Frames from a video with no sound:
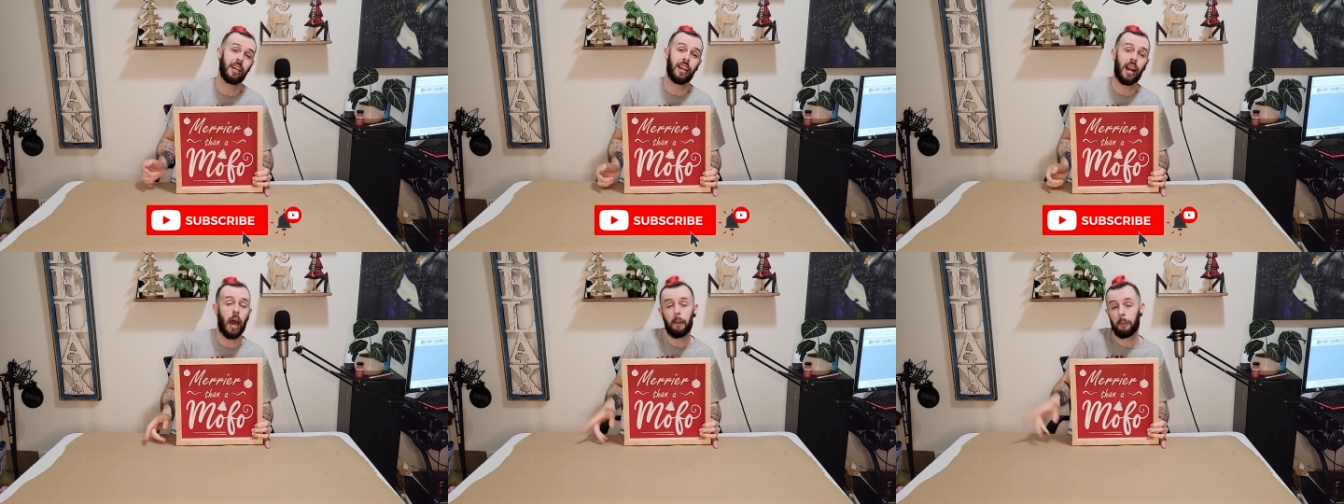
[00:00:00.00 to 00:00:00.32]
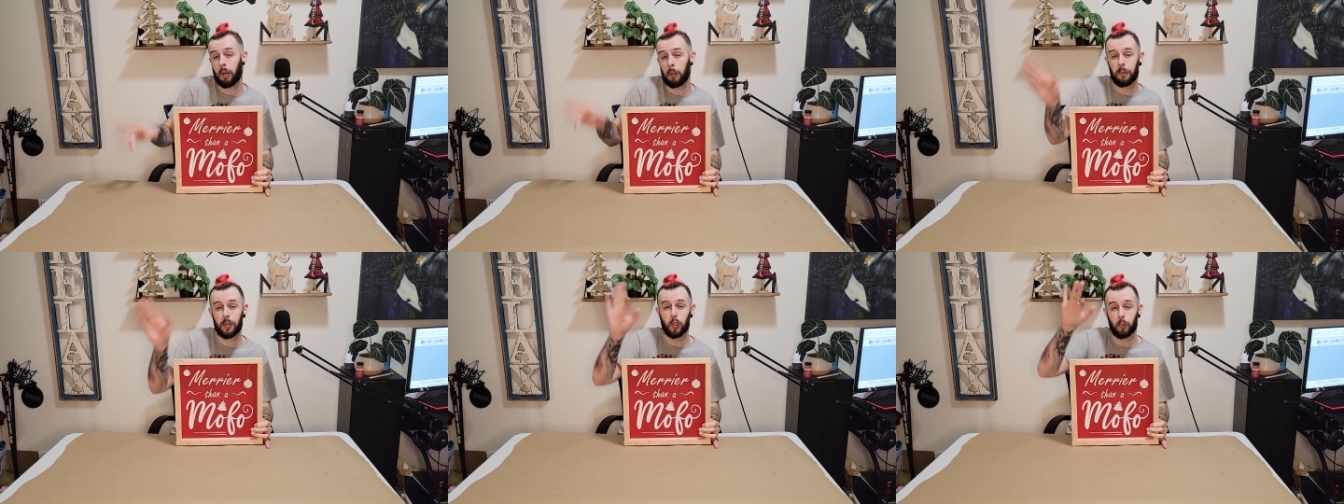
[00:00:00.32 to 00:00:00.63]
I'm going to
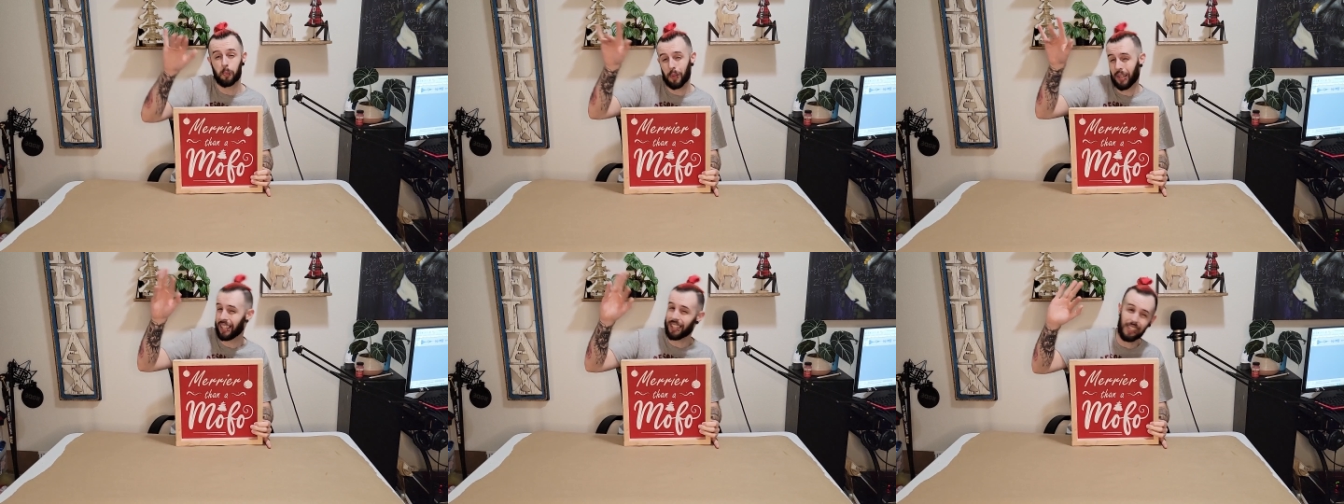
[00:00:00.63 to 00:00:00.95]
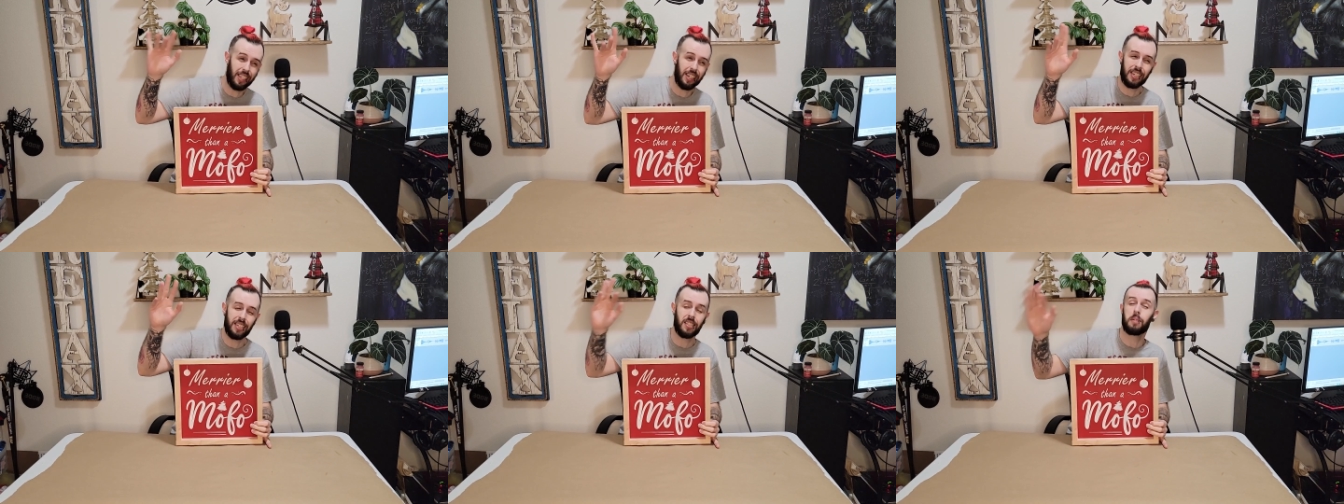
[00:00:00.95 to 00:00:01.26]
be sprinkling
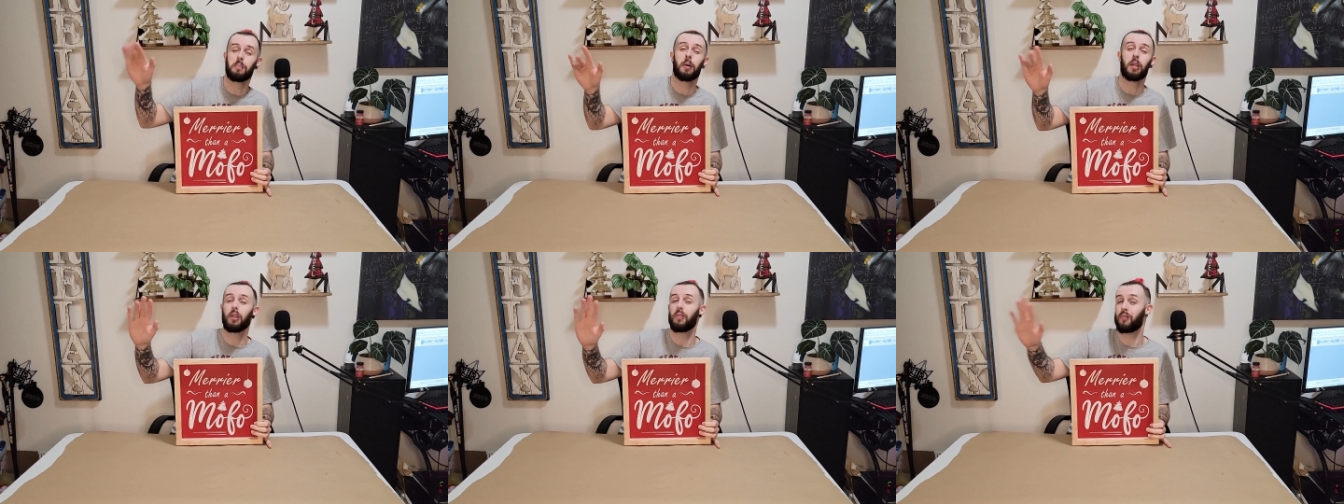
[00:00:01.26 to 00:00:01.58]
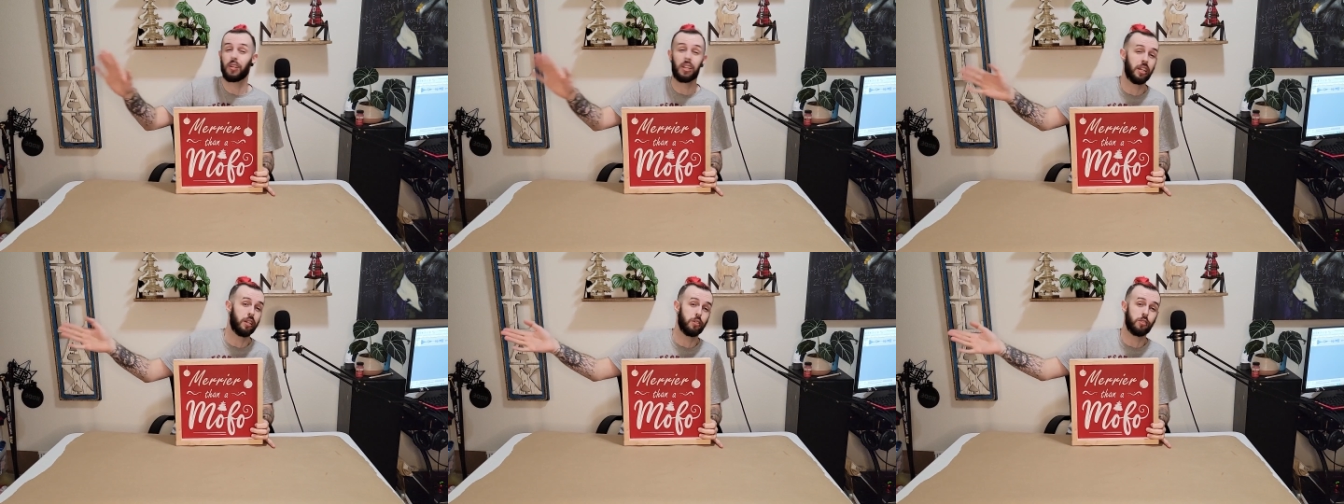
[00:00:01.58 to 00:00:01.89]
in some other
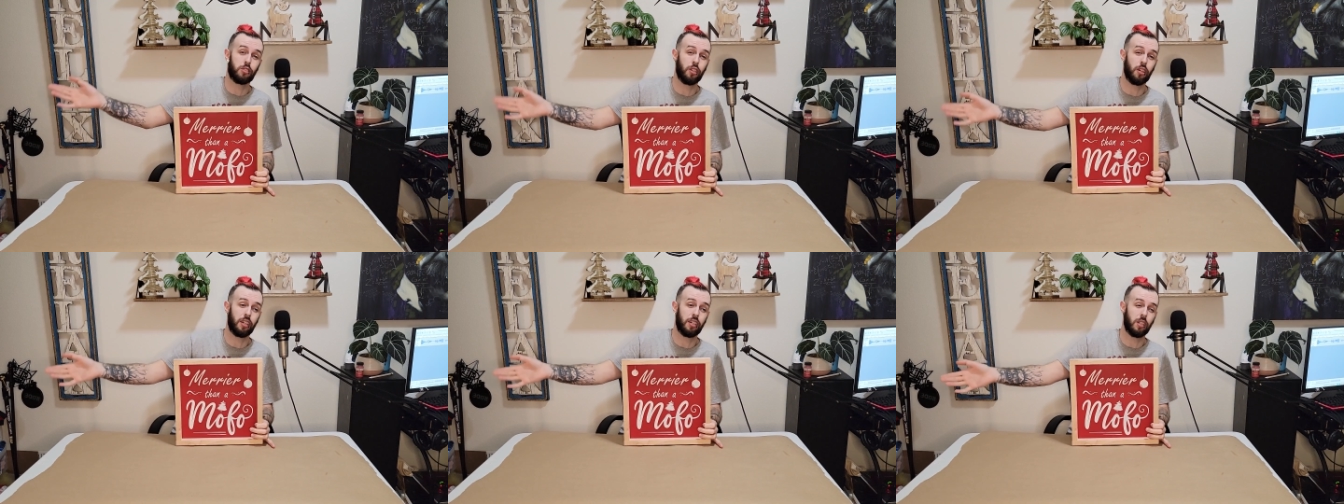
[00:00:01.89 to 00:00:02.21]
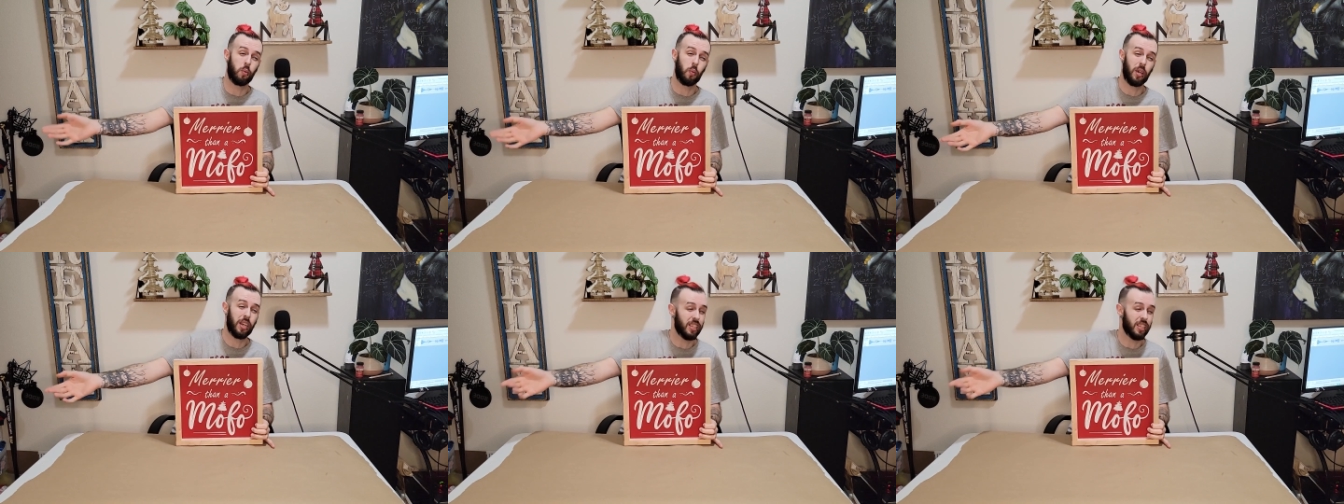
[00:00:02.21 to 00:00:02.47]
videos during the week,